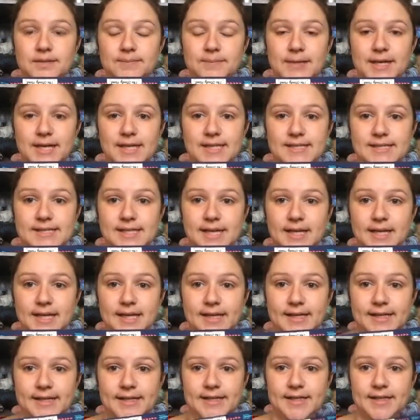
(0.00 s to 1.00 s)
my
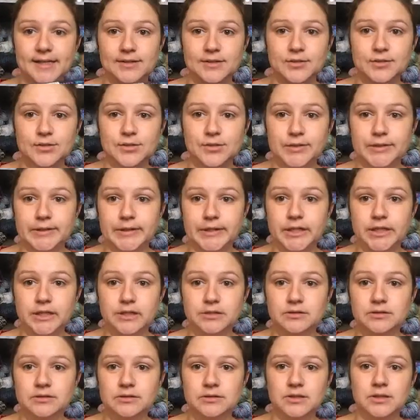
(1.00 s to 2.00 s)
steady hand needle holder
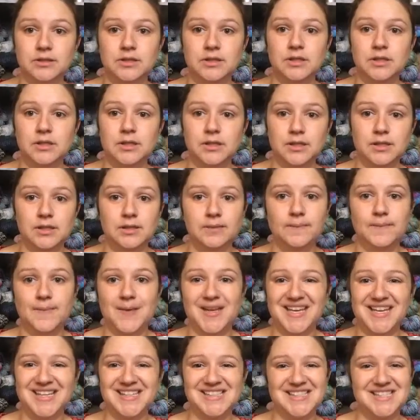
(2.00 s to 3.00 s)

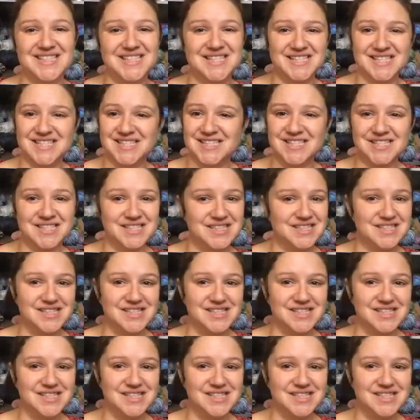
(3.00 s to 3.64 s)
because,